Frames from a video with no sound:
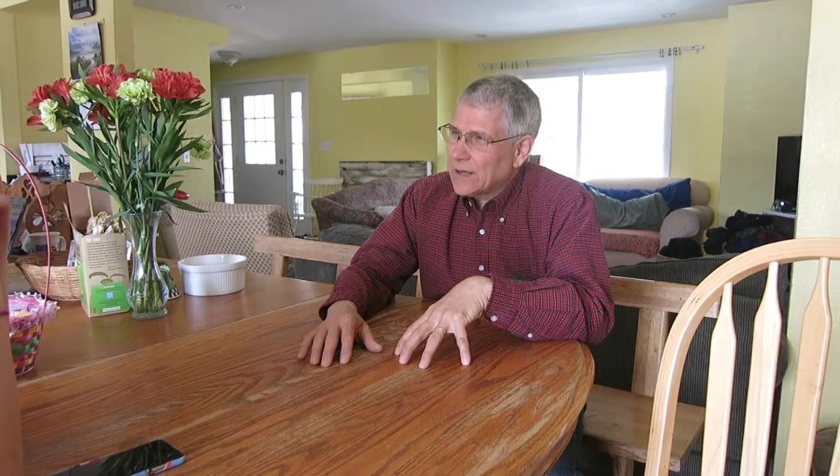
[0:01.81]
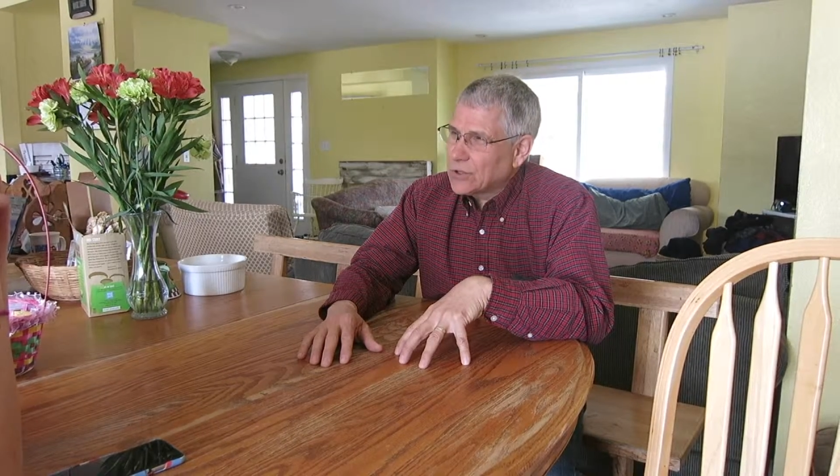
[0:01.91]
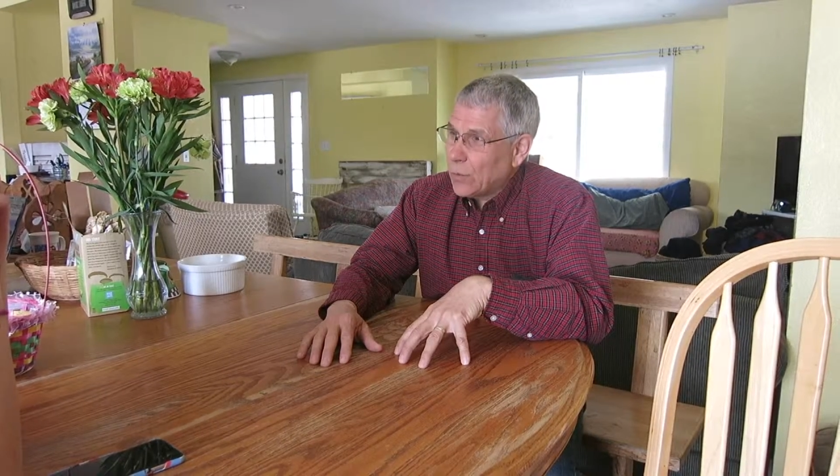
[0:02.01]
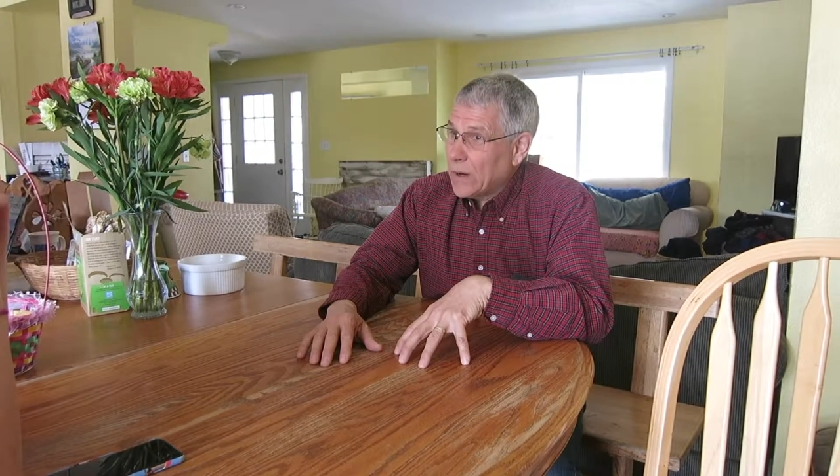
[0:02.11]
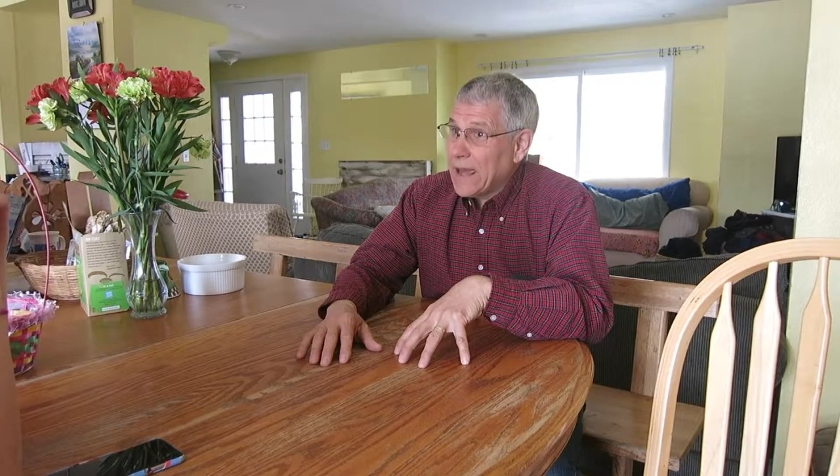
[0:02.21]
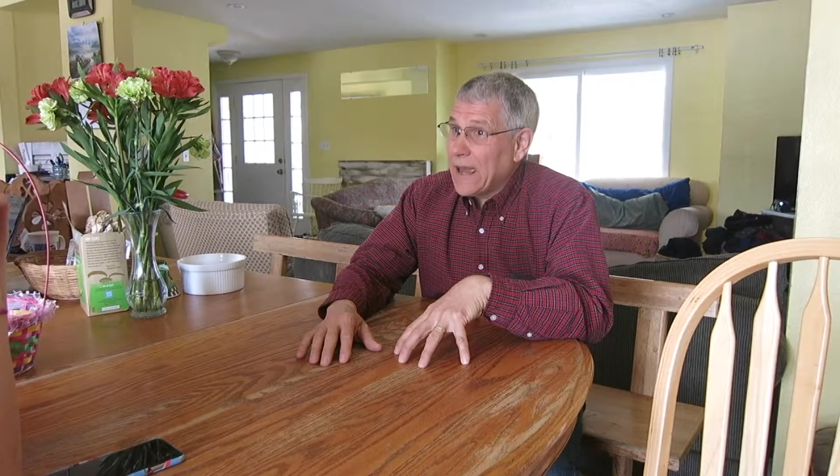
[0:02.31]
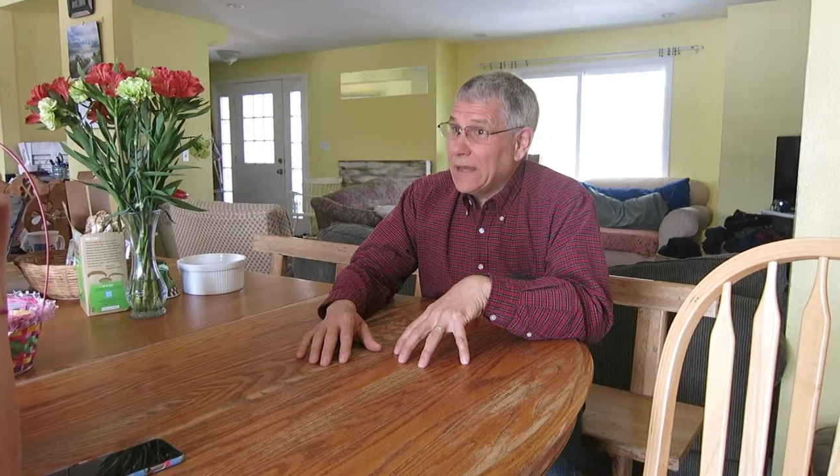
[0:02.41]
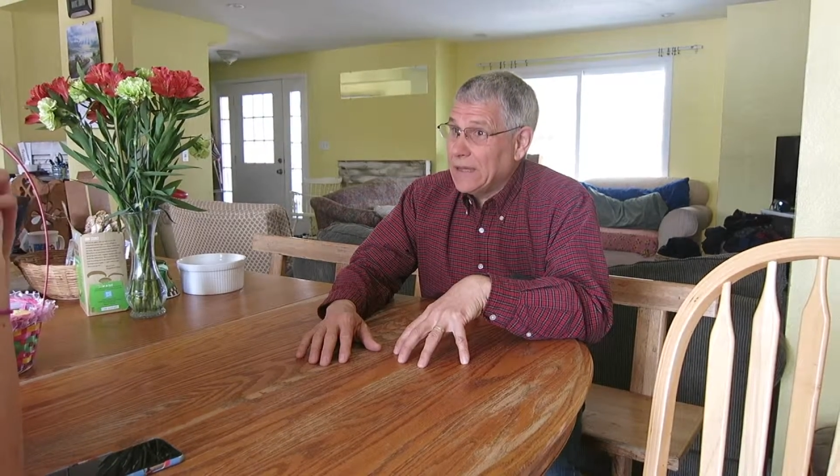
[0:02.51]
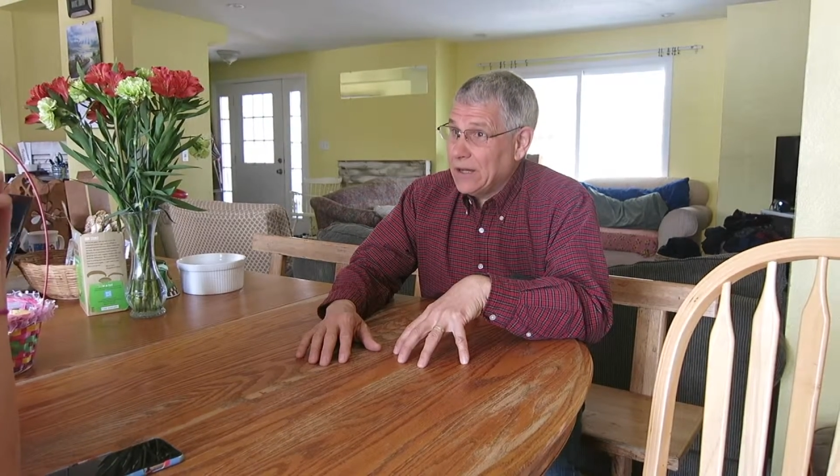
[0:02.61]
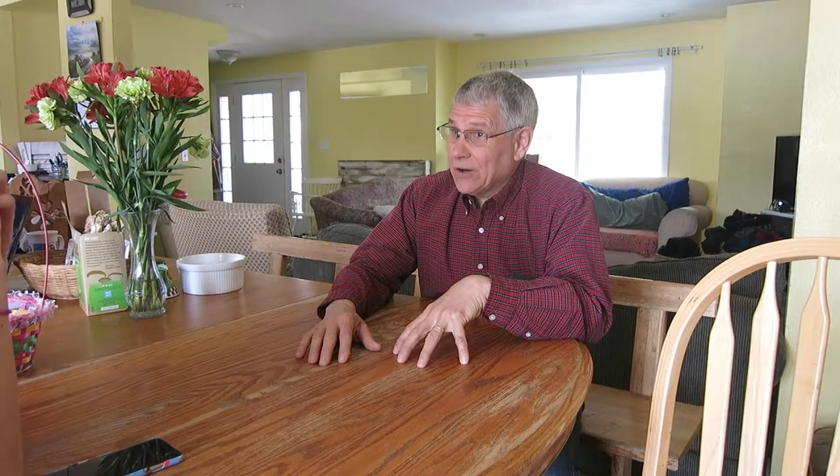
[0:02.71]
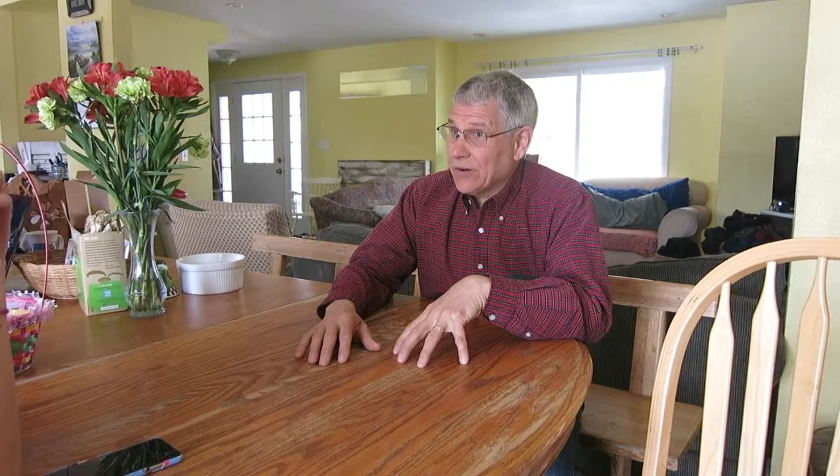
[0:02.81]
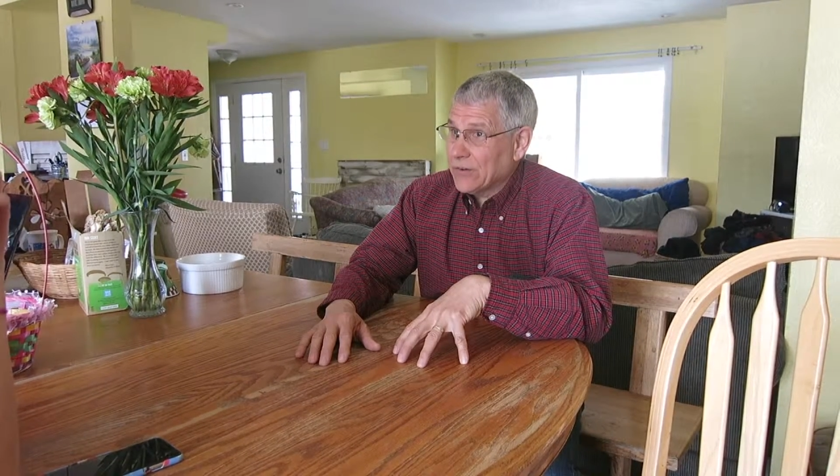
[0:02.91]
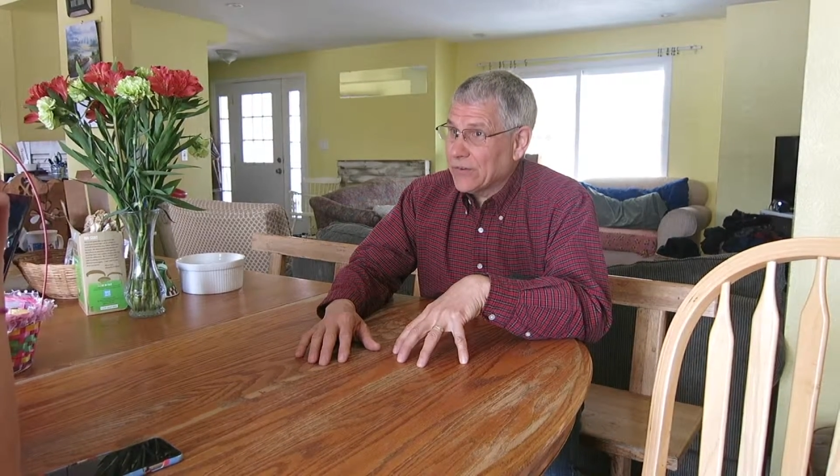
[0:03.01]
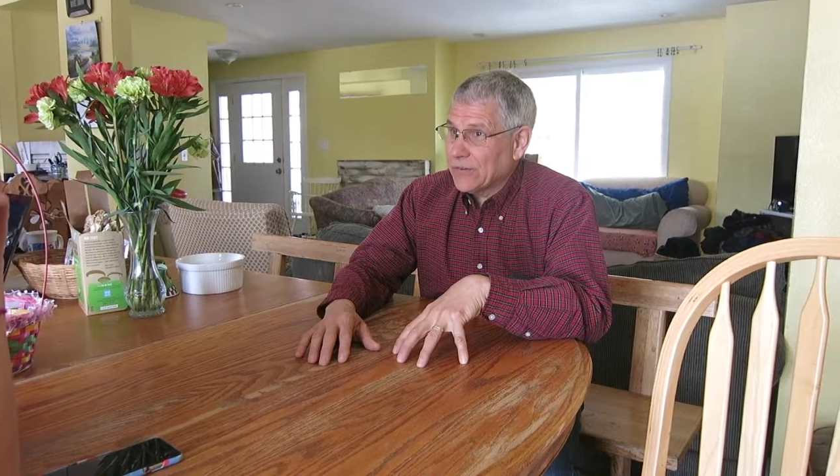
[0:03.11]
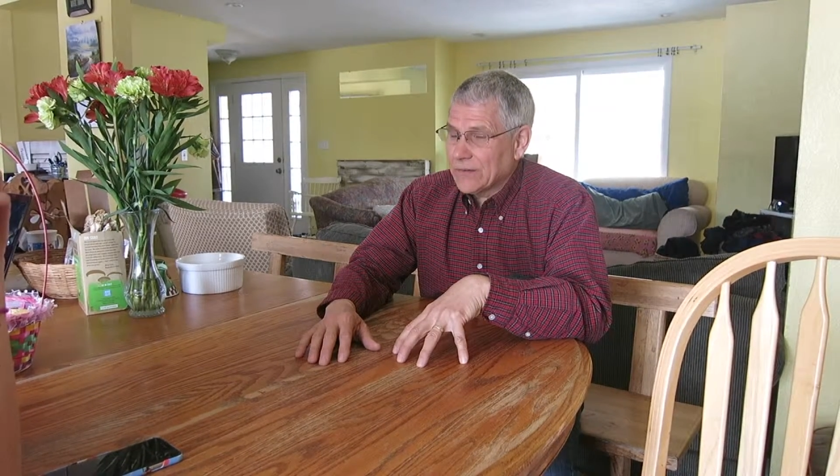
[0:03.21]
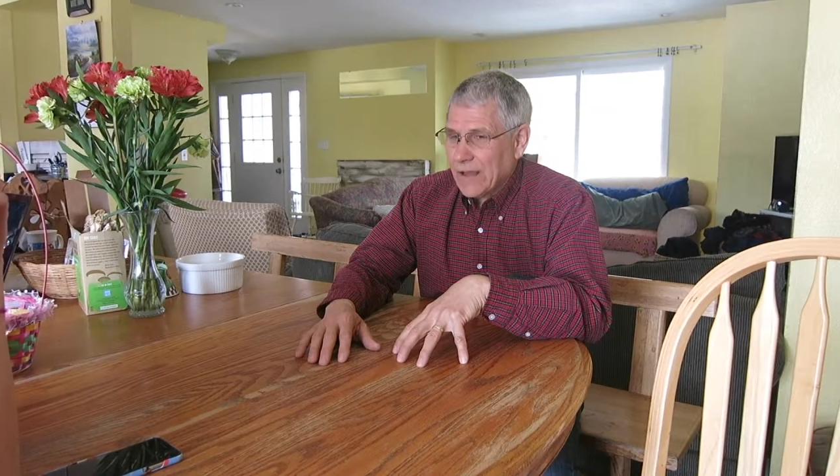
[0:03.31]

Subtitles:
28 years,